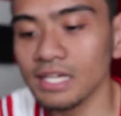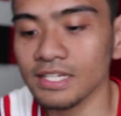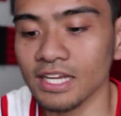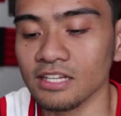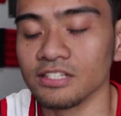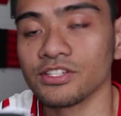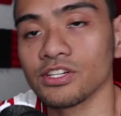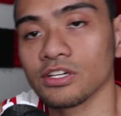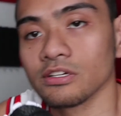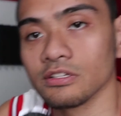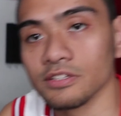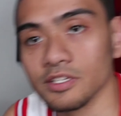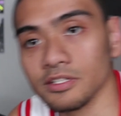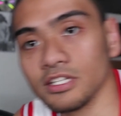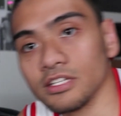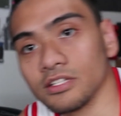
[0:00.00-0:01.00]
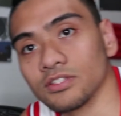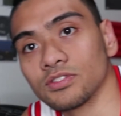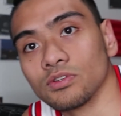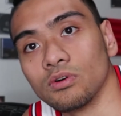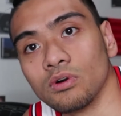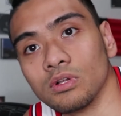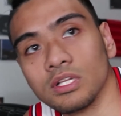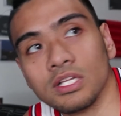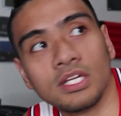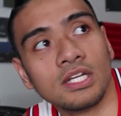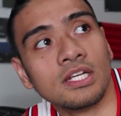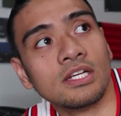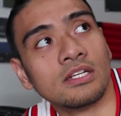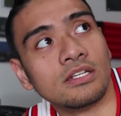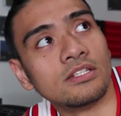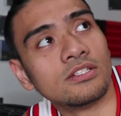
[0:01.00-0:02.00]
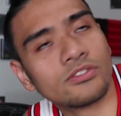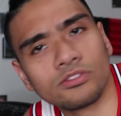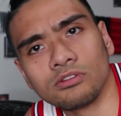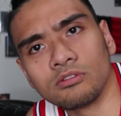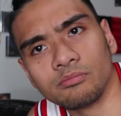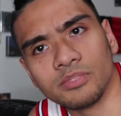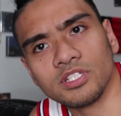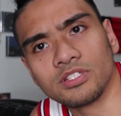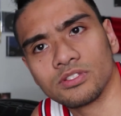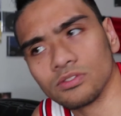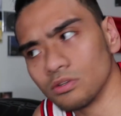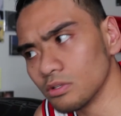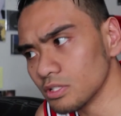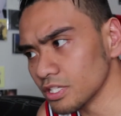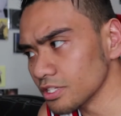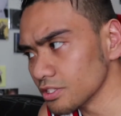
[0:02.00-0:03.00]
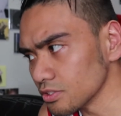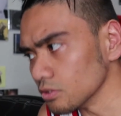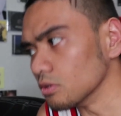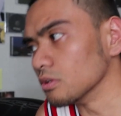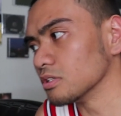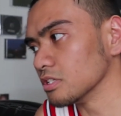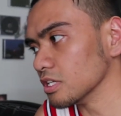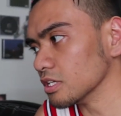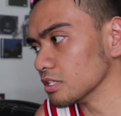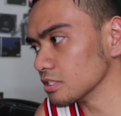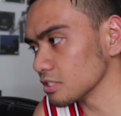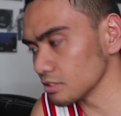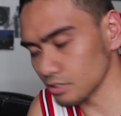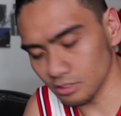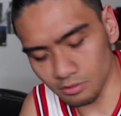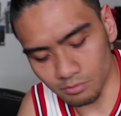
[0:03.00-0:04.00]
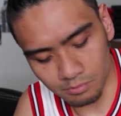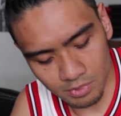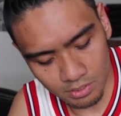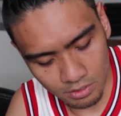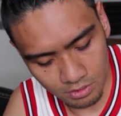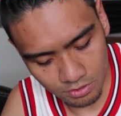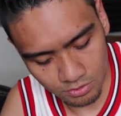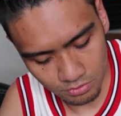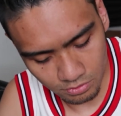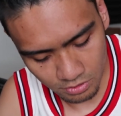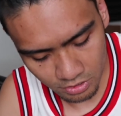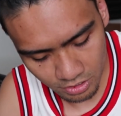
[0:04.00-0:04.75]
Now let's check on the insole. Insole? Midsole? Insole. Yeah, let's look at the insole